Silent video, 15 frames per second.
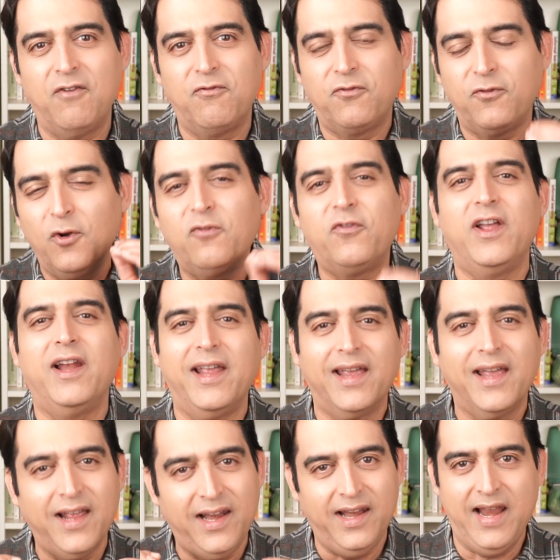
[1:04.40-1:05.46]
and
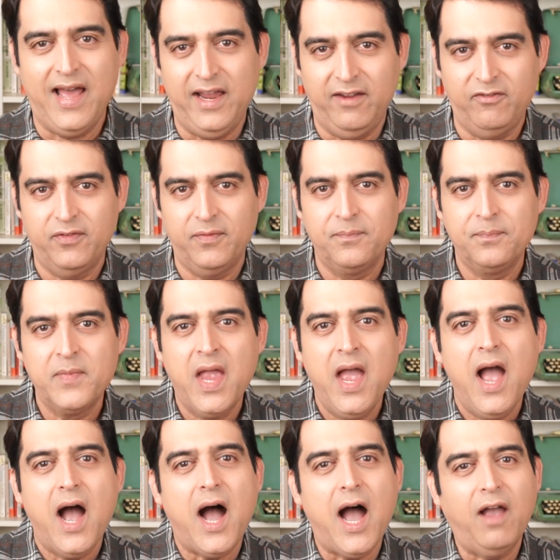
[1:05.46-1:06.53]
fulfilling life.
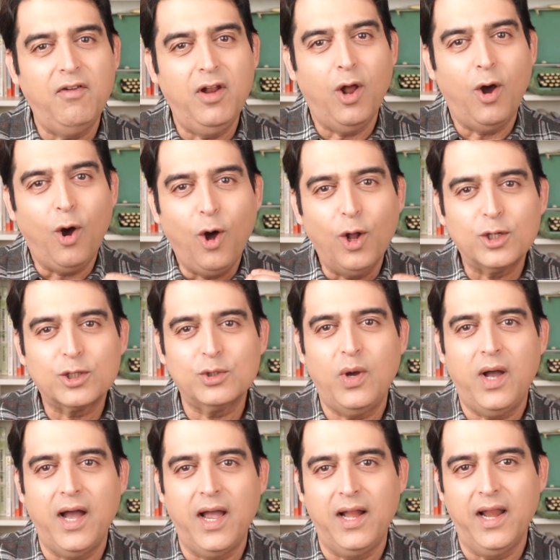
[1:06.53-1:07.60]
I will also
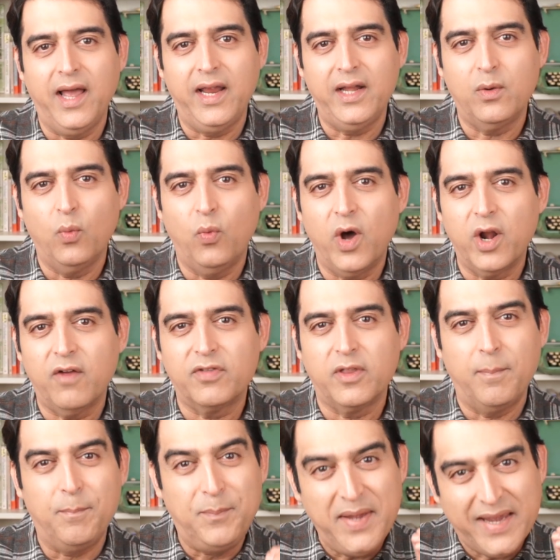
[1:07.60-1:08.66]
highlight one of
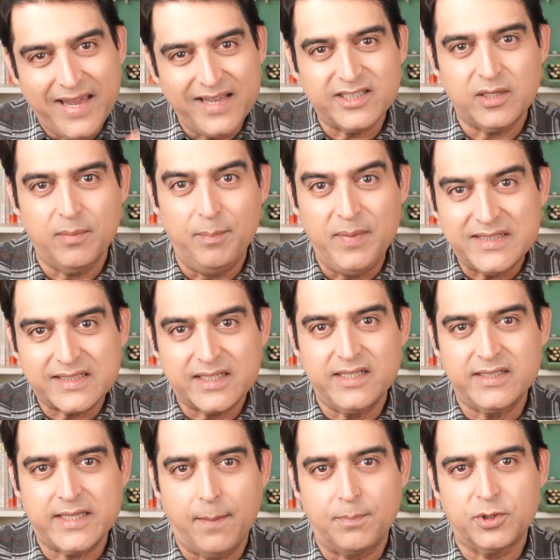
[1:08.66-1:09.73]
the biggest
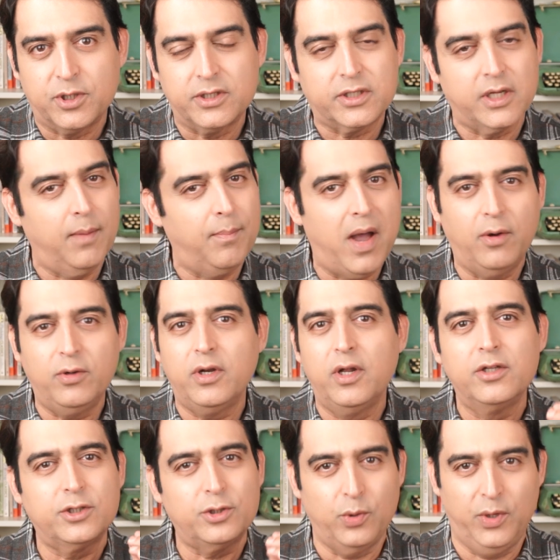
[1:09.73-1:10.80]
misconceptions about
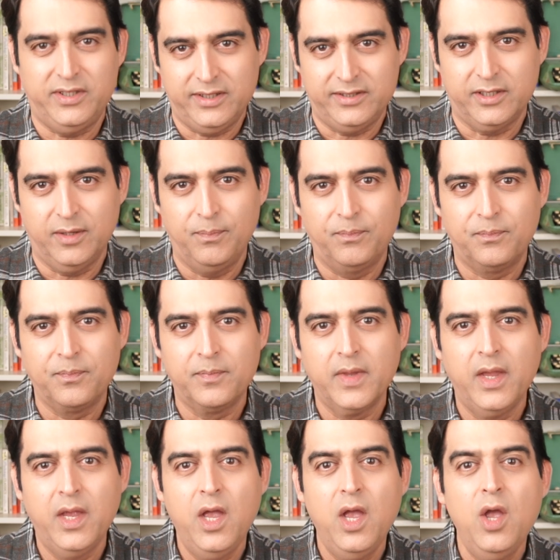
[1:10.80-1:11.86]
Stoicism.
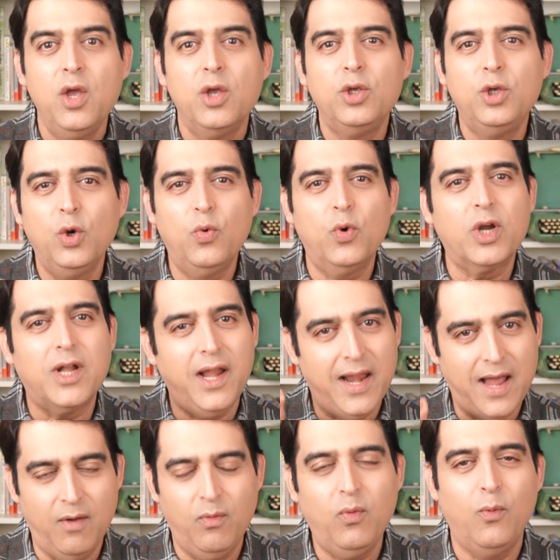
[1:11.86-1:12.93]
You would
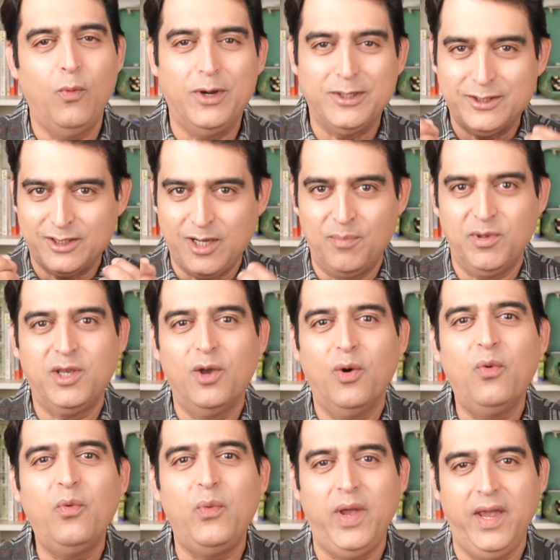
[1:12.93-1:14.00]
love what's coming
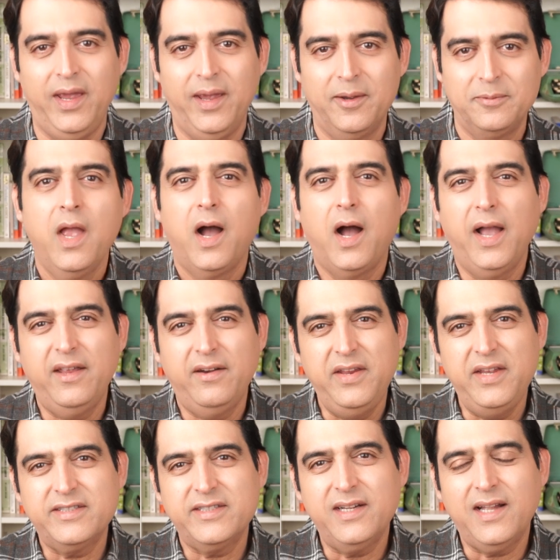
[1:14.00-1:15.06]
your way. I
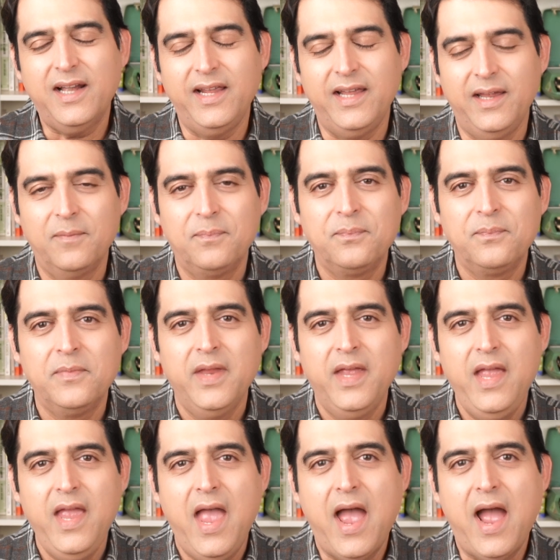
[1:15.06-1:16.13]
recently
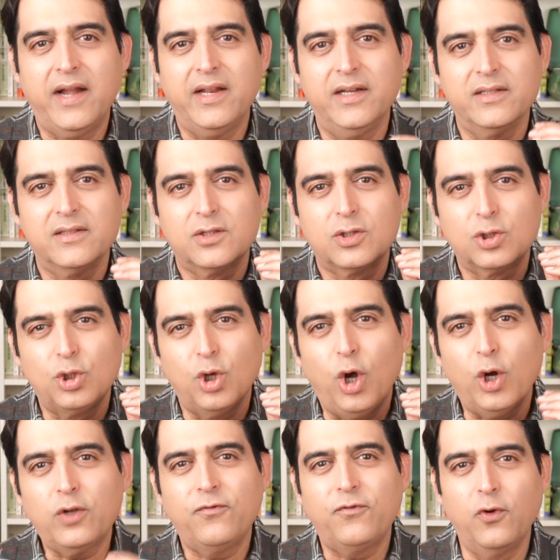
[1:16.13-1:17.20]
had a
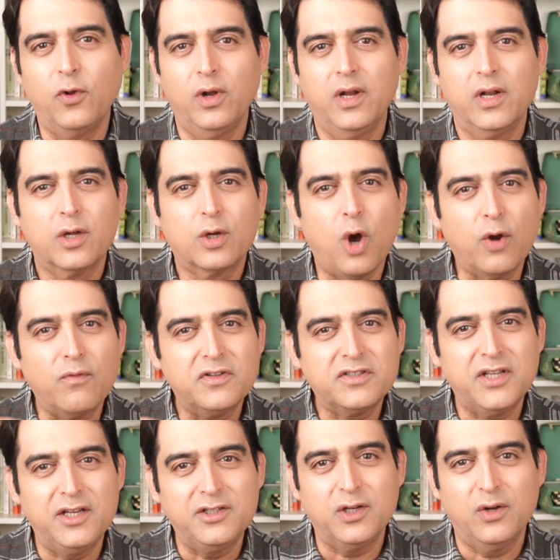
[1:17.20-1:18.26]
thoughtful
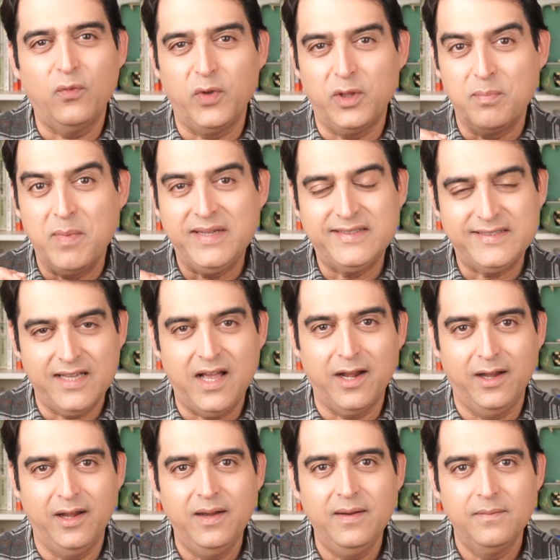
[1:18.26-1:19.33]
conversation with my
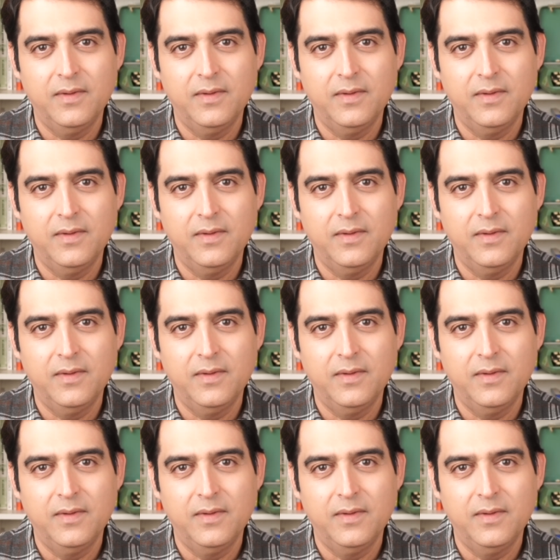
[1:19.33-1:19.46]
son,